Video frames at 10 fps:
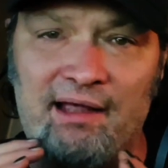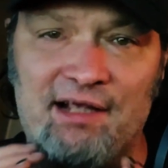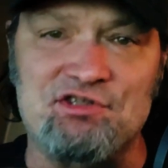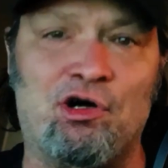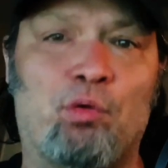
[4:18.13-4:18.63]

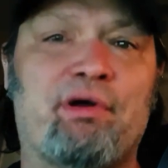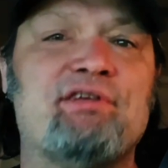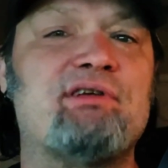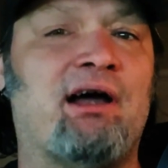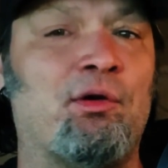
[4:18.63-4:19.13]
As
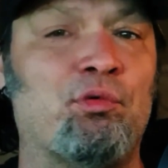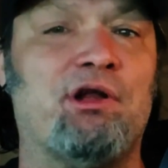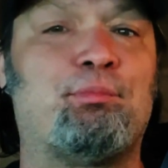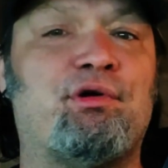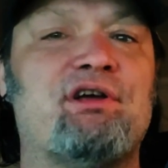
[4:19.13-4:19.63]
always, I
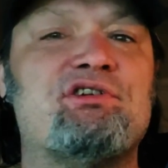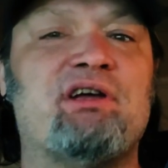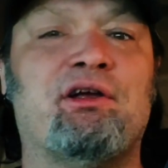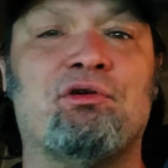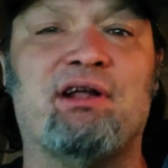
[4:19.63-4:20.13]
really
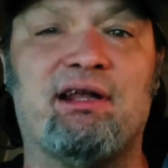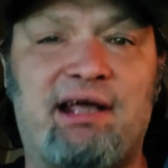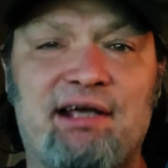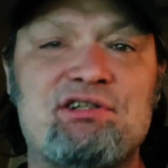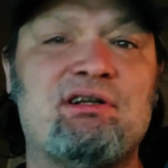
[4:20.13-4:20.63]
appreciate your
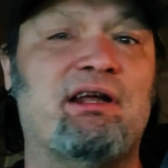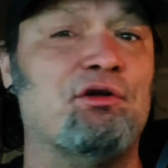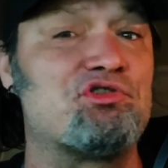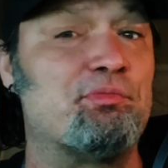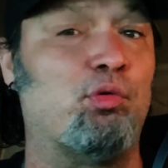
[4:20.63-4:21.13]
dedication and
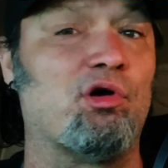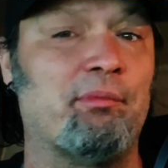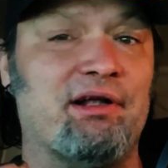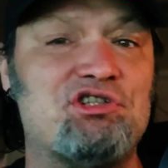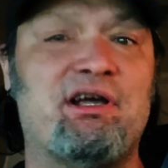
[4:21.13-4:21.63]
your support of
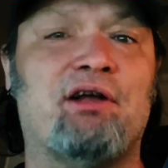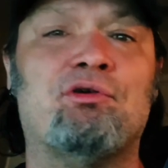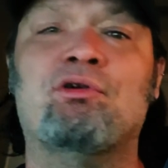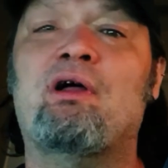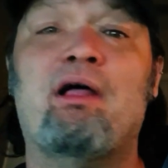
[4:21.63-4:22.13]
my
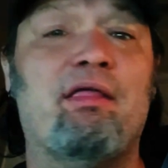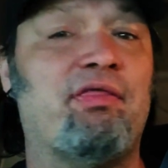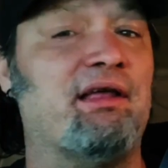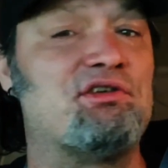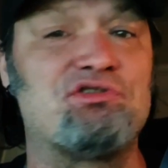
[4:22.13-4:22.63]
channel.
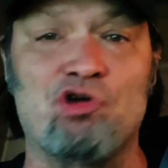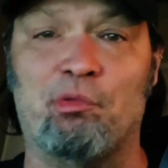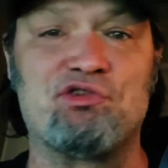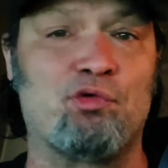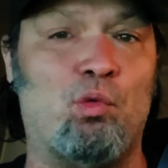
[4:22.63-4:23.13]
Thanks so
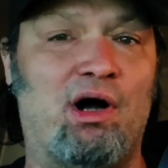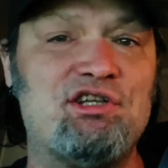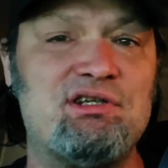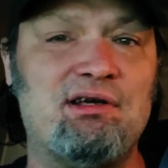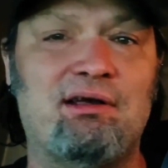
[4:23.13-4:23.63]
much for
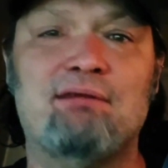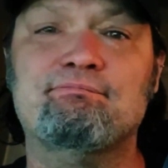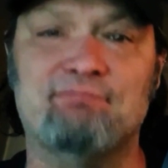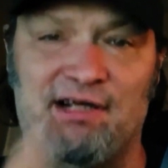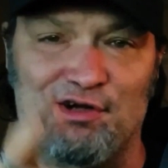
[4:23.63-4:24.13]
watching,
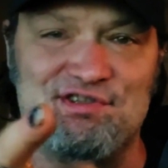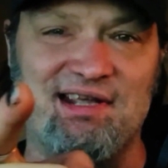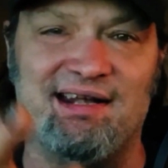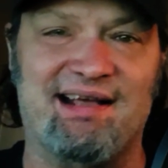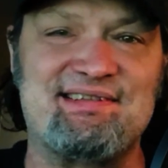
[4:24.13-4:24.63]
and I'll see
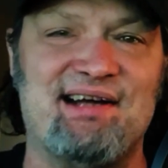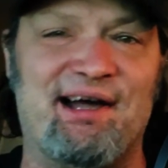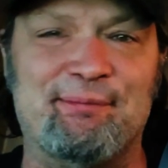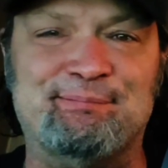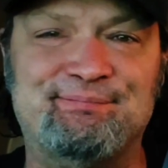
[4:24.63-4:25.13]
you next
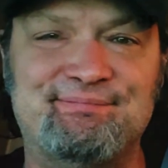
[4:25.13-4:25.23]
time.